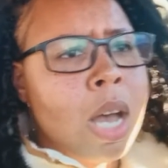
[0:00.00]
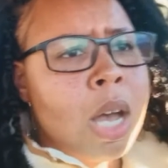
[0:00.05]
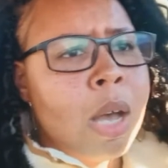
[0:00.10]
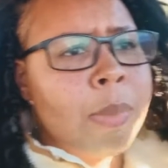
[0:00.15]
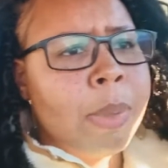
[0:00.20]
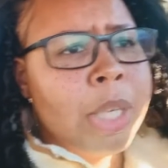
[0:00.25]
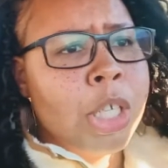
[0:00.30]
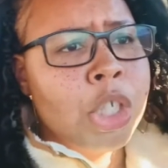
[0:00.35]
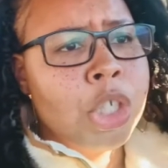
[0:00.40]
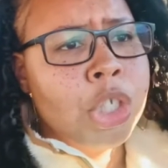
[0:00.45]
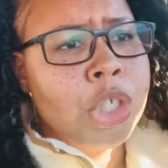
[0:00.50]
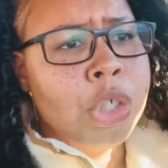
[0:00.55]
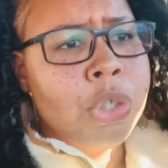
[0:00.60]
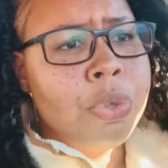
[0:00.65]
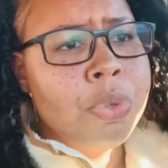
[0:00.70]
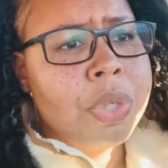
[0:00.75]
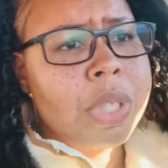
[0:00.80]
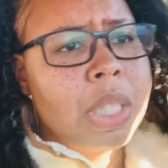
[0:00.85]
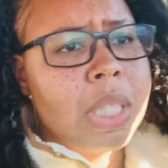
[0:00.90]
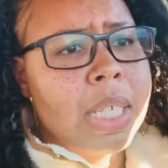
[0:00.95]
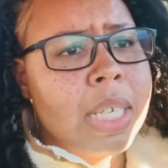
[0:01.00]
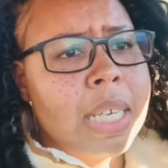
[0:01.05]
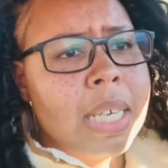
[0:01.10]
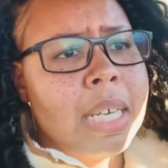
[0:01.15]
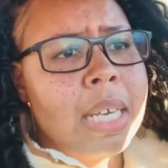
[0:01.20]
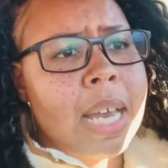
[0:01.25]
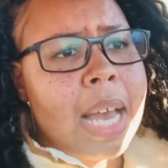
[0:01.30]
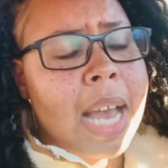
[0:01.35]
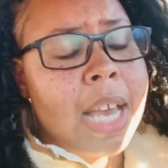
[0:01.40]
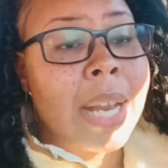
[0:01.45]
It's
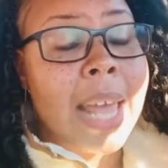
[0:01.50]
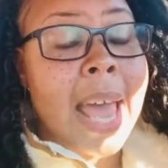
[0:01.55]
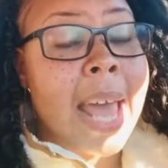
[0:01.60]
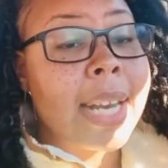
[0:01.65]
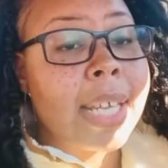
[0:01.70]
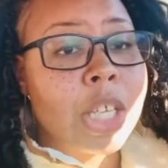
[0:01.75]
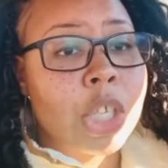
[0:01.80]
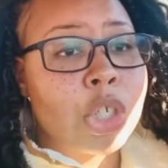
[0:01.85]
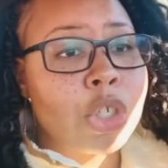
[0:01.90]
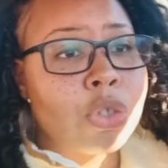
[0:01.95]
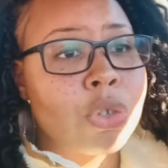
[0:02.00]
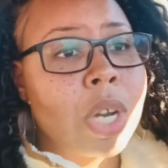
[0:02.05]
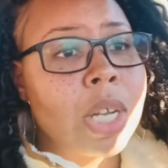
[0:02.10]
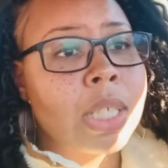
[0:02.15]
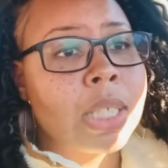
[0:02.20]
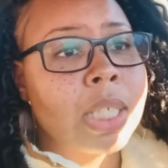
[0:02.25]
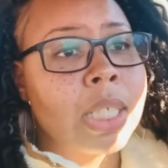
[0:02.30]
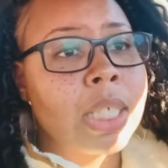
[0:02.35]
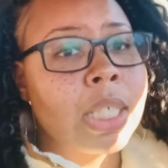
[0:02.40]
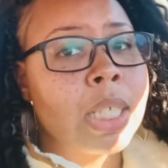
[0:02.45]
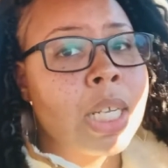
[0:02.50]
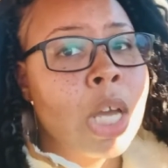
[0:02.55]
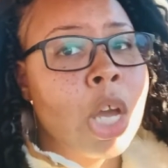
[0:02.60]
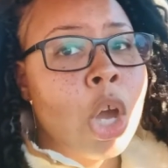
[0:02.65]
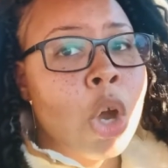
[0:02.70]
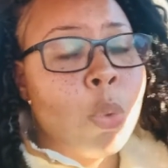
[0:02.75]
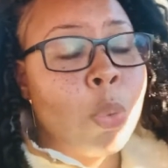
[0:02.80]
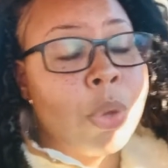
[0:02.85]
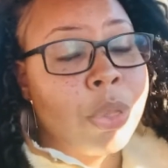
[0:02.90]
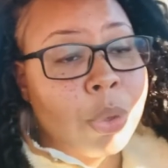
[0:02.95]
usually an addict is
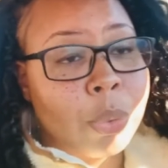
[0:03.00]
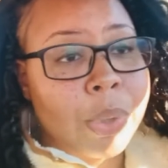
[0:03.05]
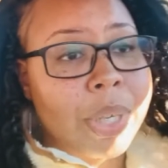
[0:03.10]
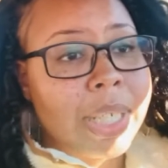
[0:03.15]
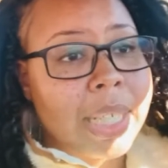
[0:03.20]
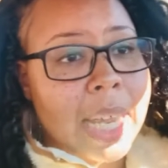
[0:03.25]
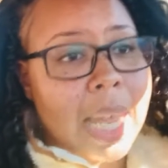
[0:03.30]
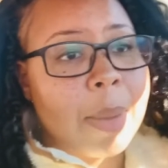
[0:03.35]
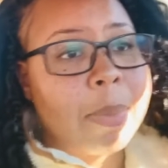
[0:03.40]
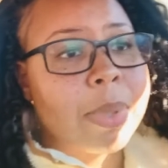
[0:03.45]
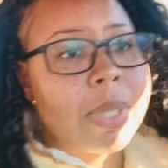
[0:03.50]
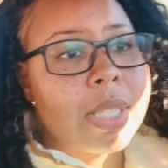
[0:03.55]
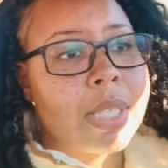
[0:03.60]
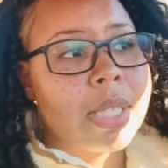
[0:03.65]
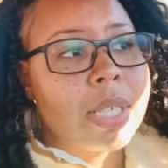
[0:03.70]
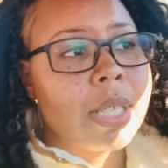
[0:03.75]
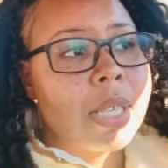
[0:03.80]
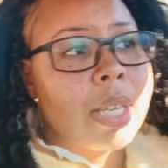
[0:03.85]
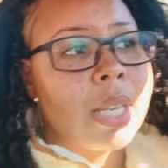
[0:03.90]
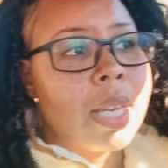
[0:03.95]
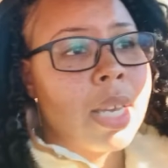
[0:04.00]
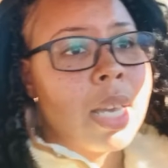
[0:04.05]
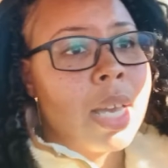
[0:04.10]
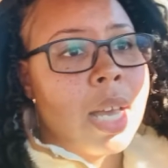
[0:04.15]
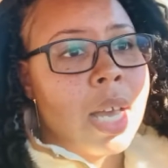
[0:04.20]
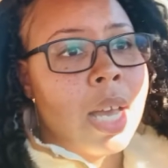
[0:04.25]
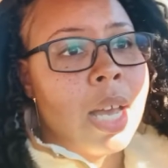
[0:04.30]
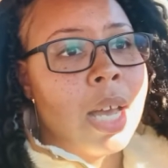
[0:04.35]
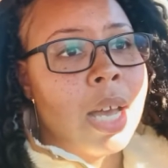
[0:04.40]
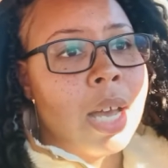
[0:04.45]
struggling with the relapse.
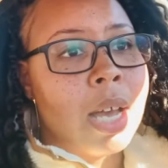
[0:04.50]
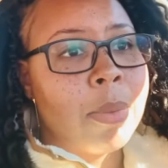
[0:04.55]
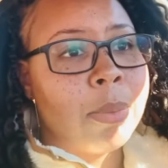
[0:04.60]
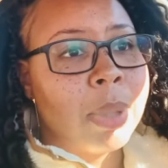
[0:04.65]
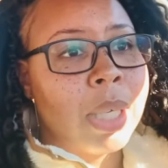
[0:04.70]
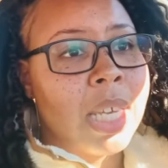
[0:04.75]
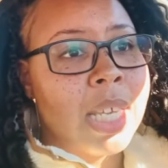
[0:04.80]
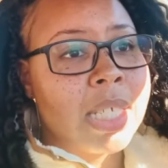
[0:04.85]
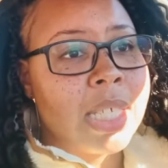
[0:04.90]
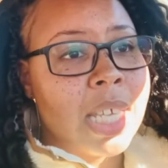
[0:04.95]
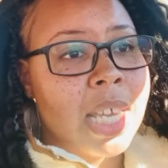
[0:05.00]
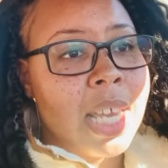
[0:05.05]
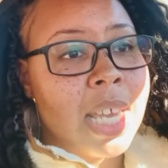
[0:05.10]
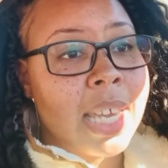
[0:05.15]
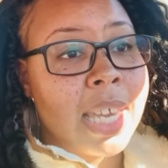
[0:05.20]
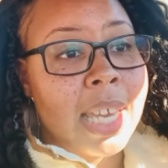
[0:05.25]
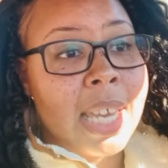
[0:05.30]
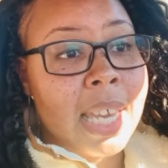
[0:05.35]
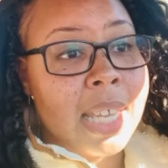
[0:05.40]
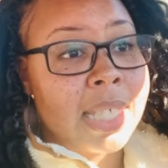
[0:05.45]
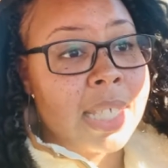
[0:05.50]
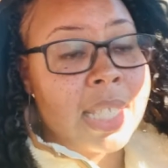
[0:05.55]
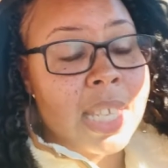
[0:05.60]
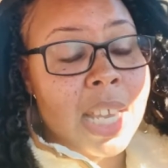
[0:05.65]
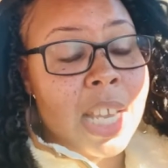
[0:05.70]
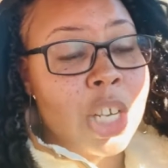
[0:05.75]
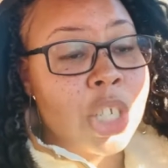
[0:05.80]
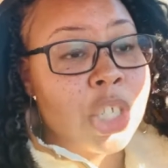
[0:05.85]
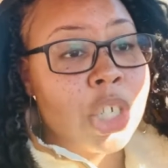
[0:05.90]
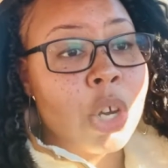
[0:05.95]

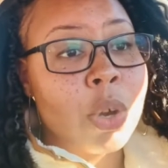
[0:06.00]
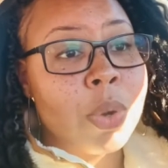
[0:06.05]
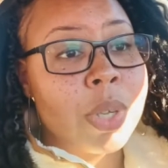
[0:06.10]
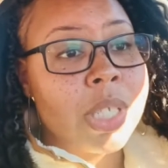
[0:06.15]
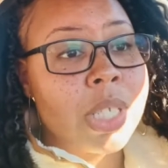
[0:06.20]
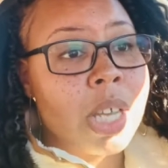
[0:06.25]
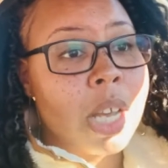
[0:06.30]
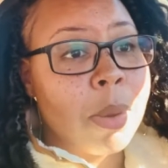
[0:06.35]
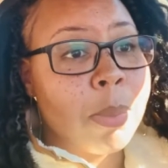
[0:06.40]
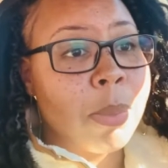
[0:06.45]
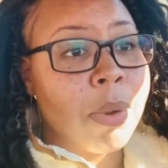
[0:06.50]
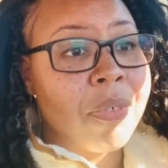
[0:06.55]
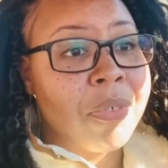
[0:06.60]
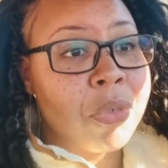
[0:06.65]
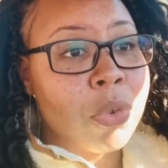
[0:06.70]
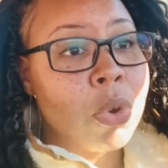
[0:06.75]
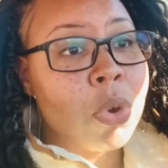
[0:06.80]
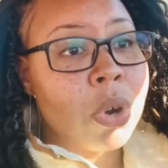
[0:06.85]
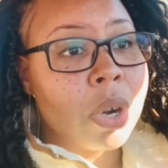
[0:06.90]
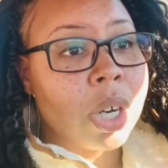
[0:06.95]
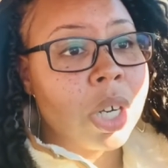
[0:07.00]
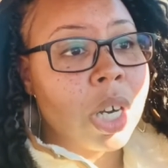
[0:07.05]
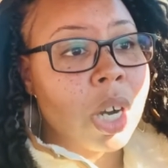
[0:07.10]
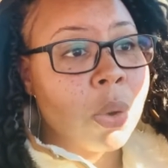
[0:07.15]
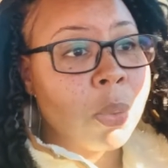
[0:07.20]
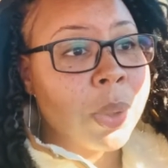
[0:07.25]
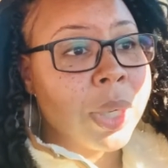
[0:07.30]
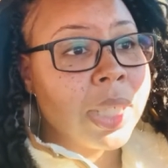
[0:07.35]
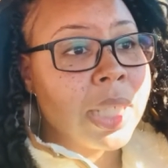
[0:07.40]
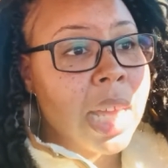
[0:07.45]
It shows up before
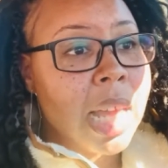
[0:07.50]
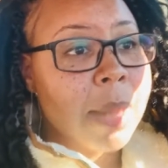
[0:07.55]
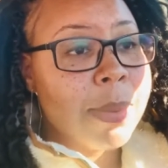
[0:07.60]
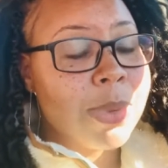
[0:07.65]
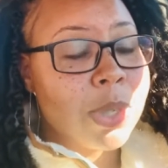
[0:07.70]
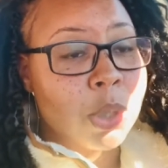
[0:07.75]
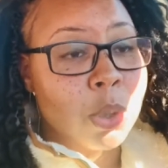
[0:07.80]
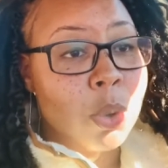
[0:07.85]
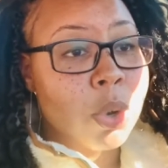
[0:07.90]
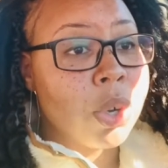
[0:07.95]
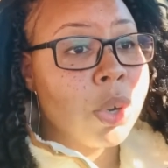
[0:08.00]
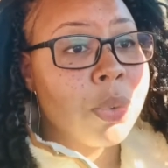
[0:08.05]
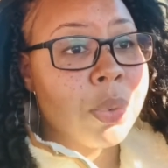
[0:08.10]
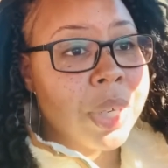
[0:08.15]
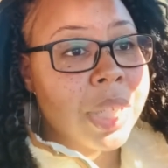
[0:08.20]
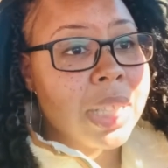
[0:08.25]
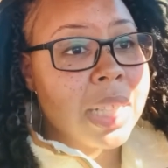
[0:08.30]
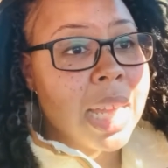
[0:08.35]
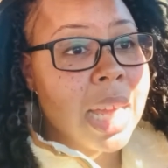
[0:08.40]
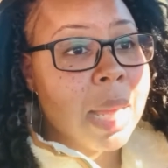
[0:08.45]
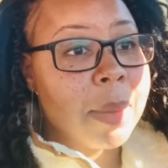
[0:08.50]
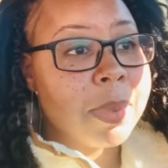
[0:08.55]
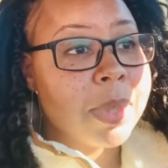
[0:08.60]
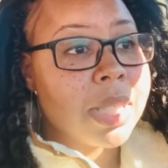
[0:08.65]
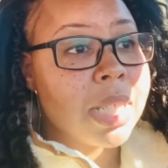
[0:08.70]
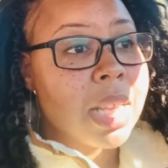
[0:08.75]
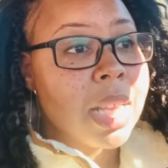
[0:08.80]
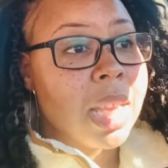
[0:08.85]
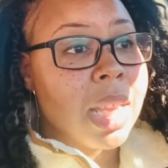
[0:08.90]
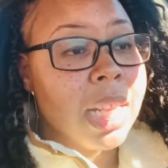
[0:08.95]
a relapse, during a
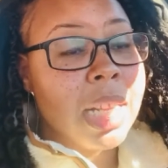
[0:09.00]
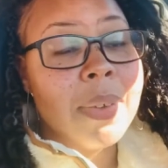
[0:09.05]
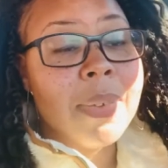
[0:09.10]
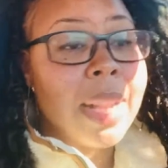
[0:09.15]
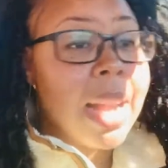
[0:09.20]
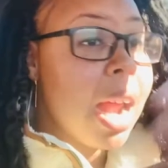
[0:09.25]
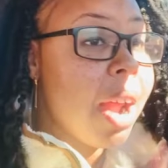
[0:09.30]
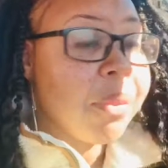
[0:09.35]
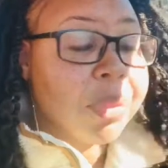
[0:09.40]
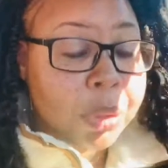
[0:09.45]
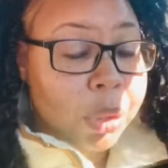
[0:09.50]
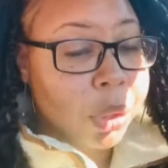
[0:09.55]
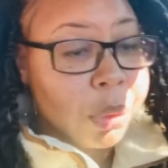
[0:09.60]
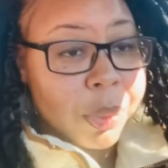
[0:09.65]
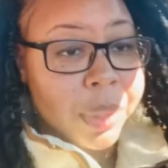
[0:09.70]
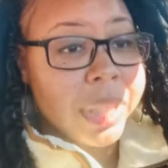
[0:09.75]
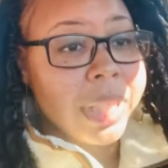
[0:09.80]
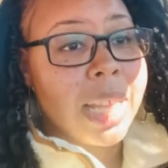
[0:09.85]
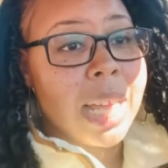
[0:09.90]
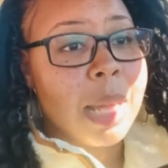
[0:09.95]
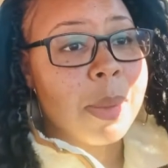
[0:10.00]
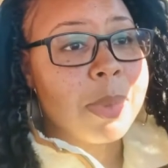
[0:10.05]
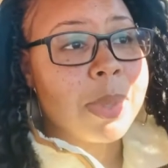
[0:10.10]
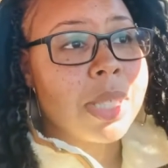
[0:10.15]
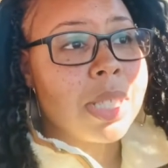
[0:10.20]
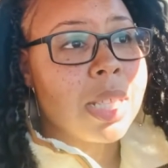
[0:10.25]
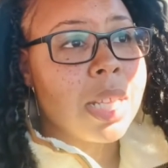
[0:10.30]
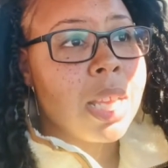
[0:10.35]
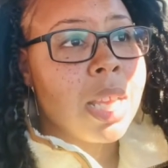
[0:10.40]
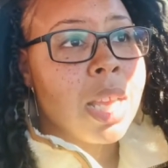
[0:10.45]
relapse, and even after a
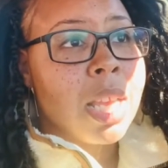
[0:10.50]
relapse.